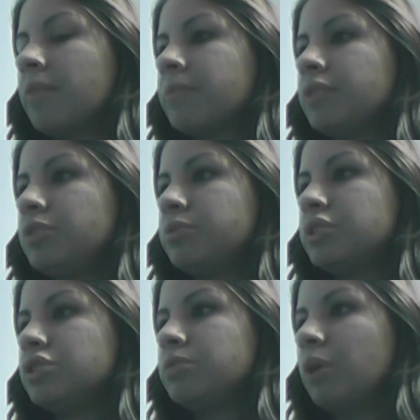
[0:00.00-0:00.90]
You
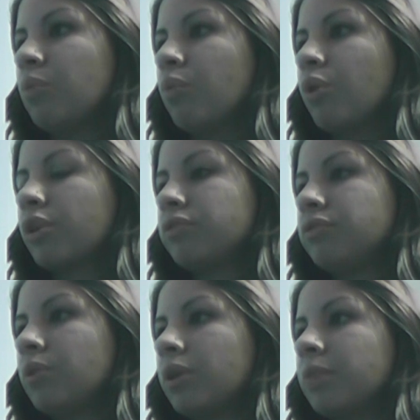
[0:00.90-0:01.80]
assume a war
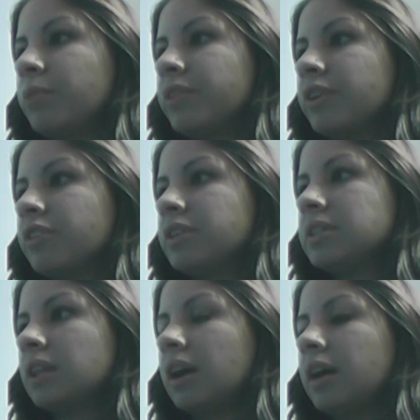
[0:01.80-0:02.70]
form with increased
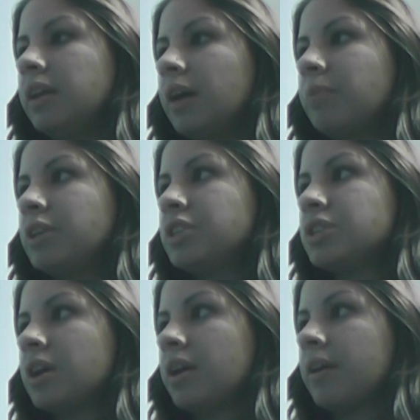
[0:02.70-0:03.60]
claw damage.
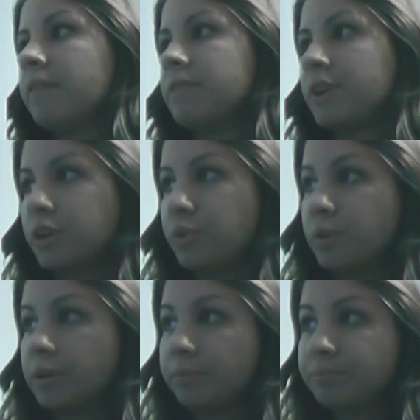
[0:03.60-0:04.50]
Very
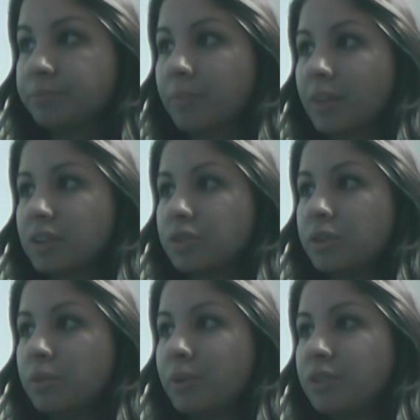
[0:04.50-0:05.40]
cool. So you
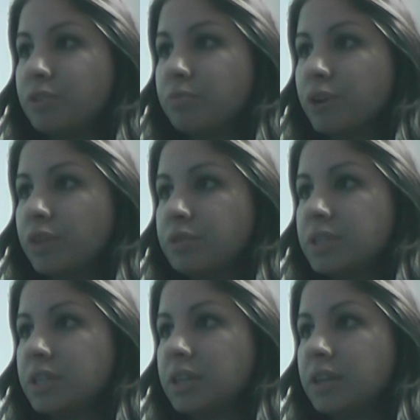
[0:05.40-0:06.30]
don't want to do
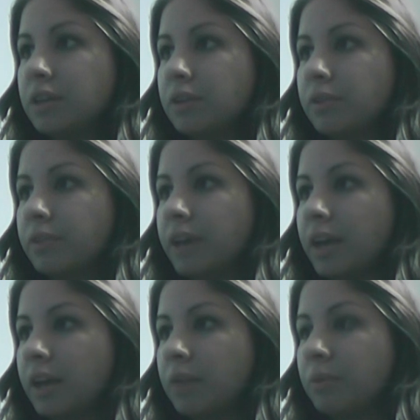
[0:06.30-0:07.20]
protein or the
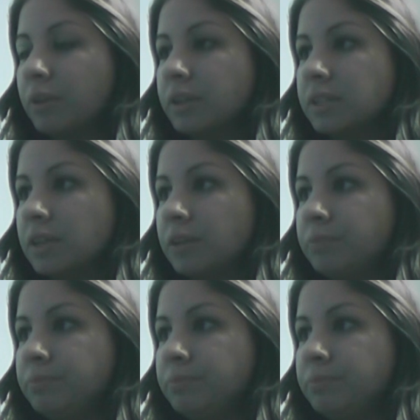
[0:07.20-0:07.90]
animalism.